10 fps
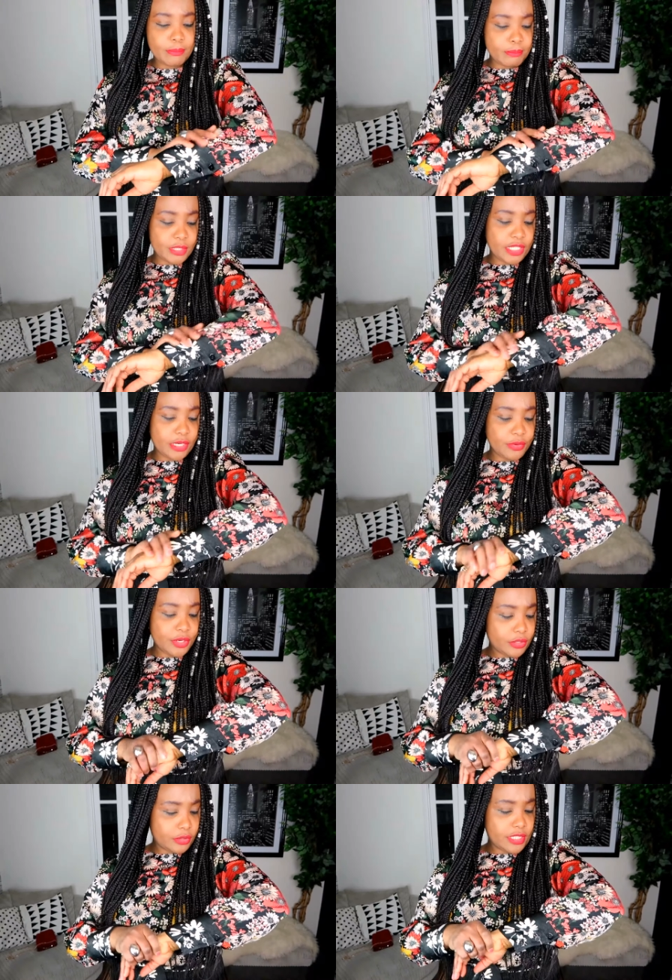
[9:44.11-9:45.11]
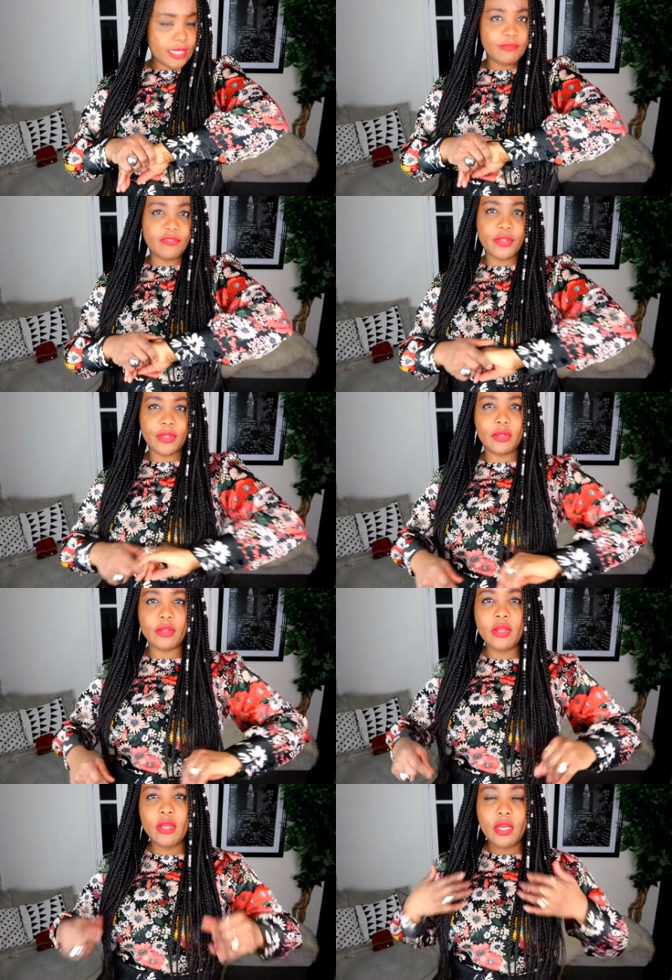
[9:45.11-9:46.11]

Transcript: material, same feel